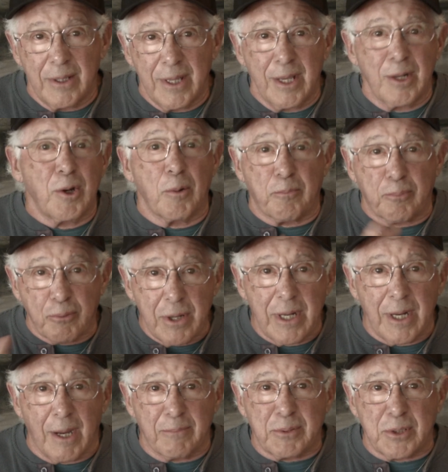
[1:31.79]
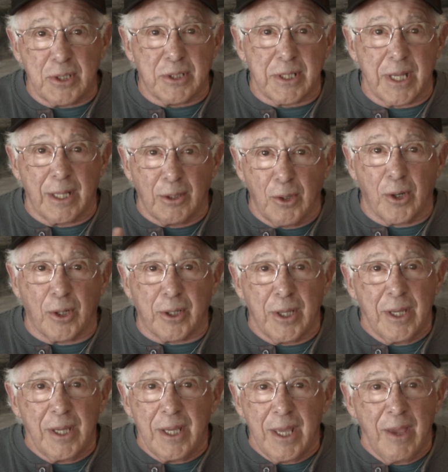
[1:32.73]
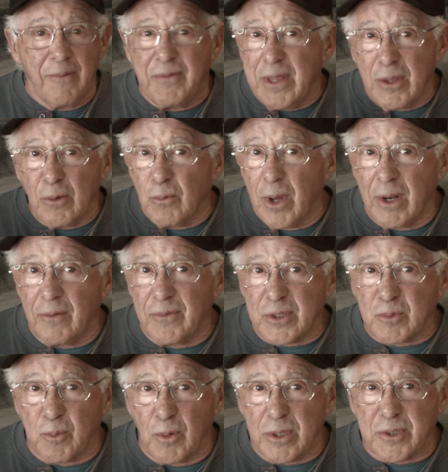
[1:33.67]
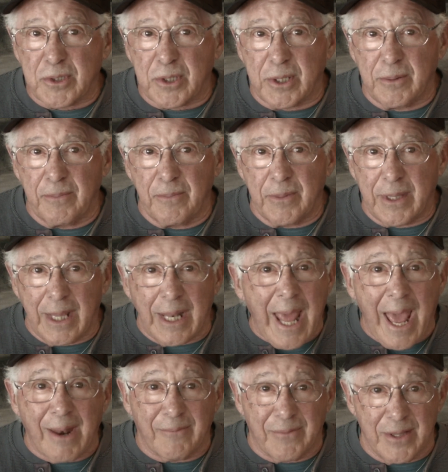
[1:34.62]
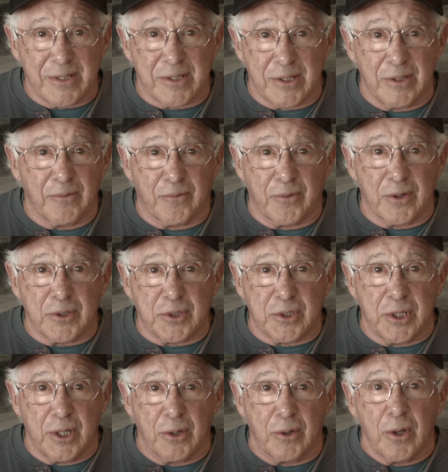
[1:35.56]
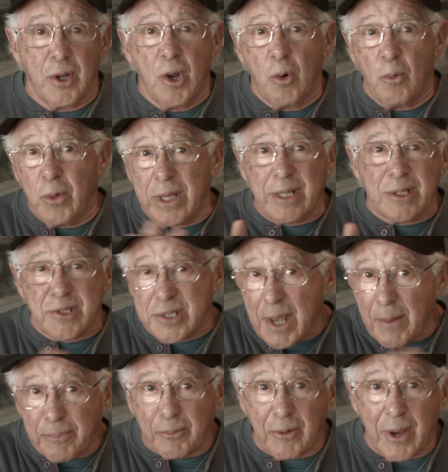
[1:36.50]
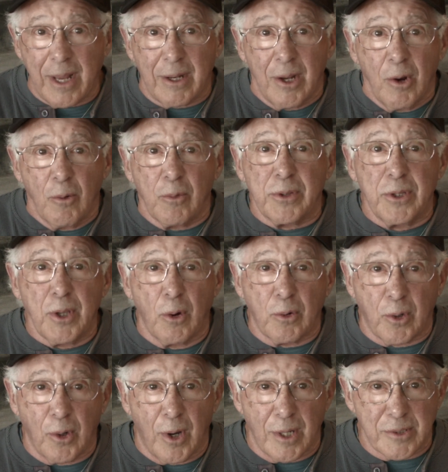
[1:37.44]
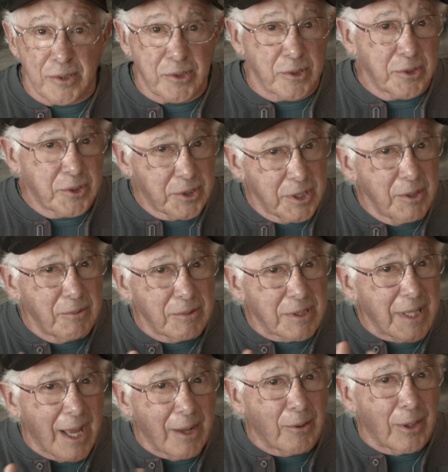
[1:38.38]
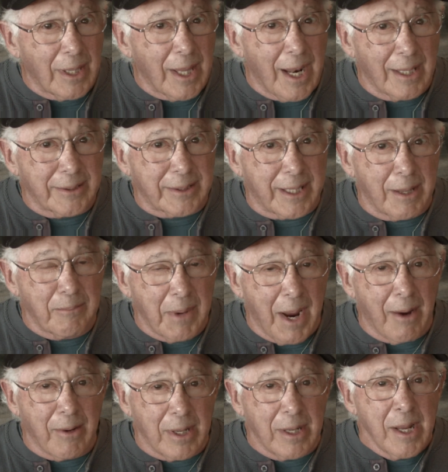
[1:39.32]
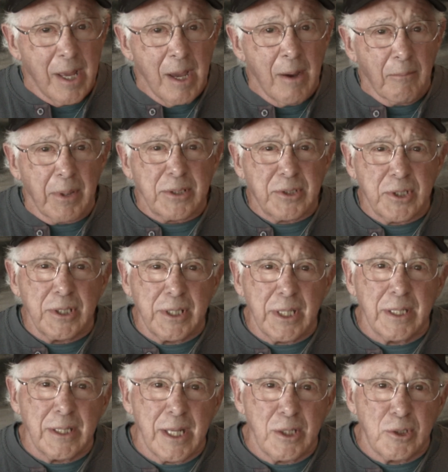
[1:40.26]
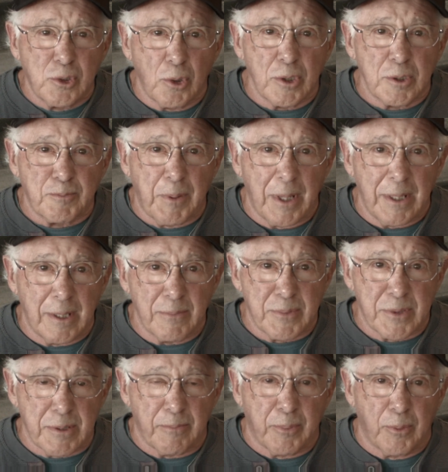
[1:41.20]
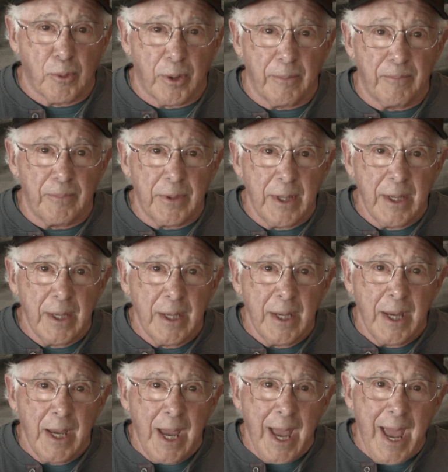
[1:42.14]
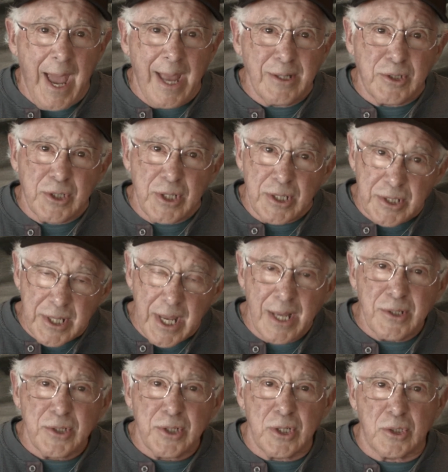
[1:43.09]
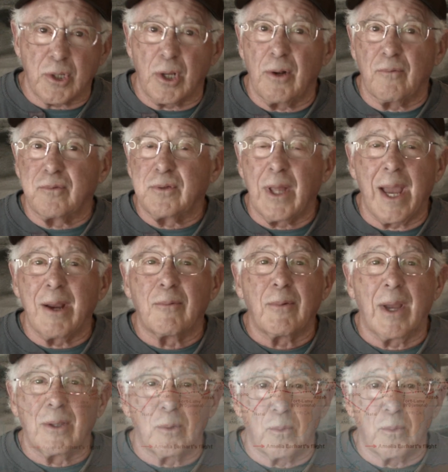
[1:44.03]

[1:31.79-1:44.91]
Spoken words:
in her prenup, she said, look, if either one of us wants to get out of this in the first year, we can separate with no cost. So she was not all that hot to get married, but she did need George Putnam's support. And she says she's going to fly around